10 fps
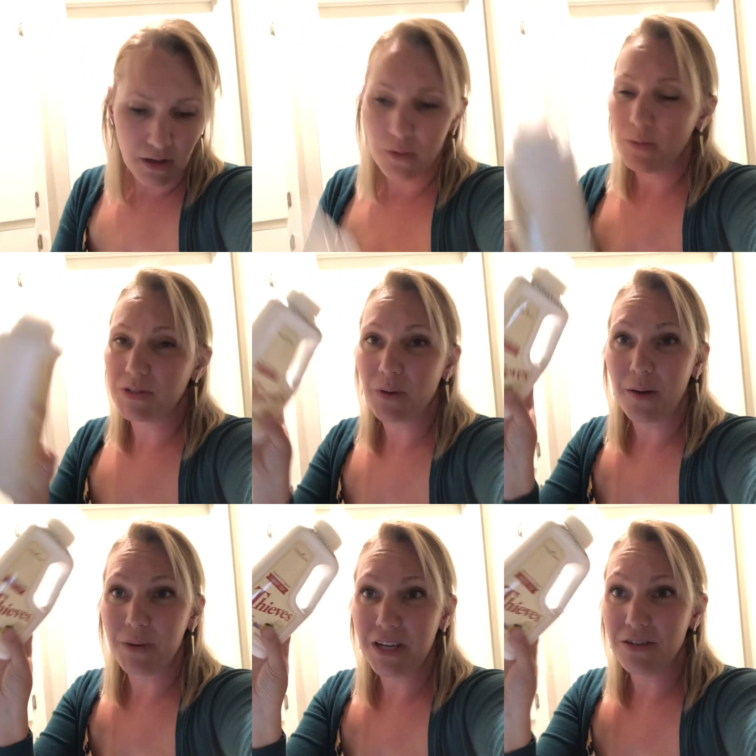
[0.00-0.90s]
That's why
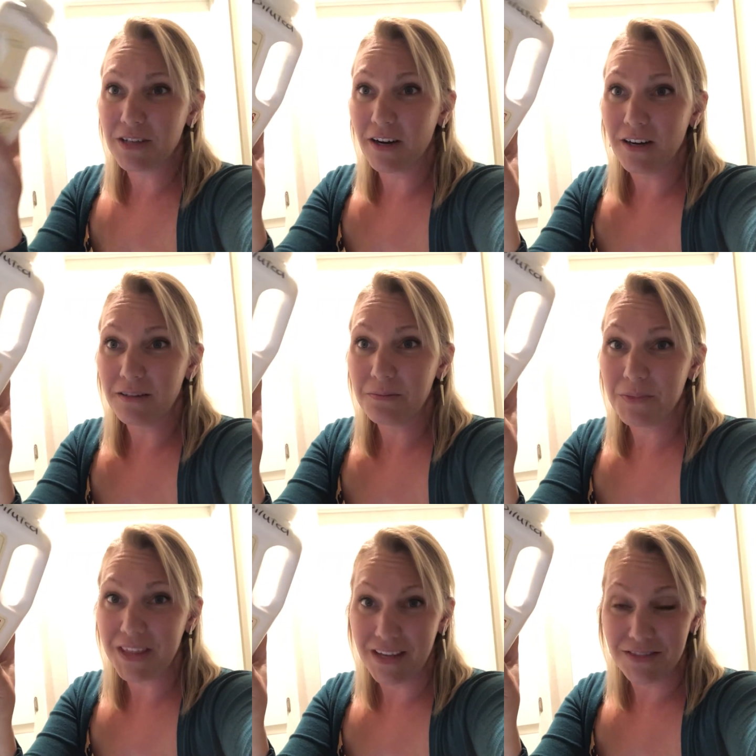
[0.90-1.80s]
we use our
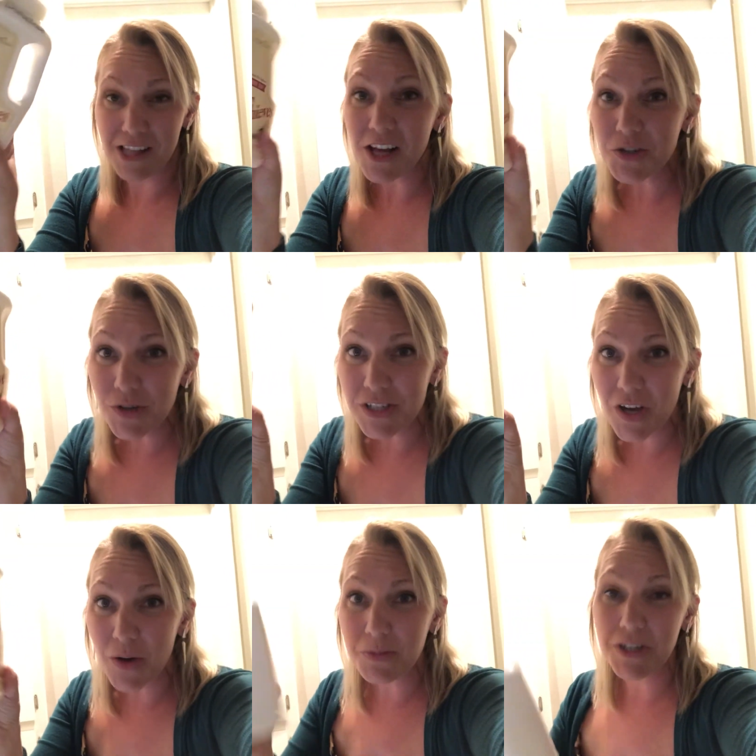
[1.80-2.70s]
thieves laundry
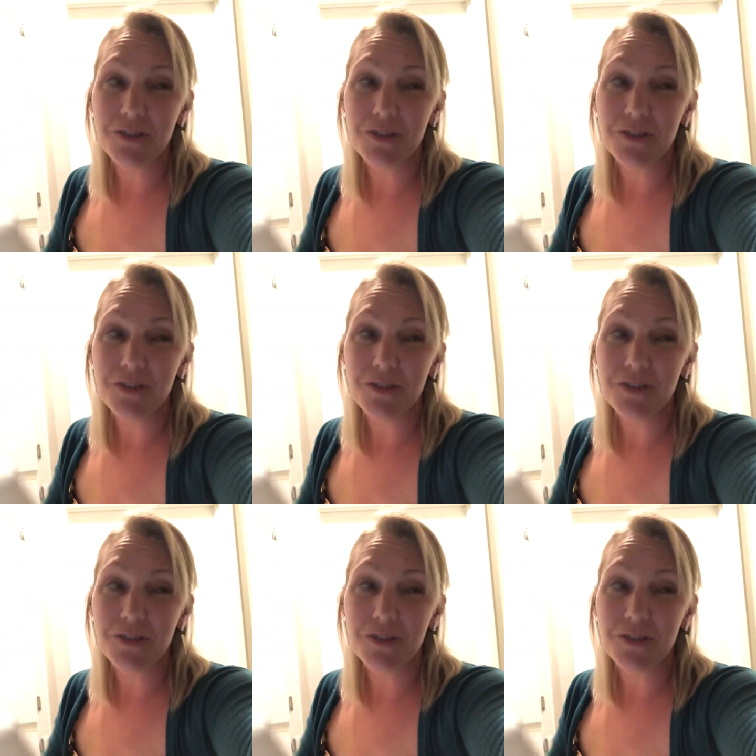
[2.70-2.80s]
soap to do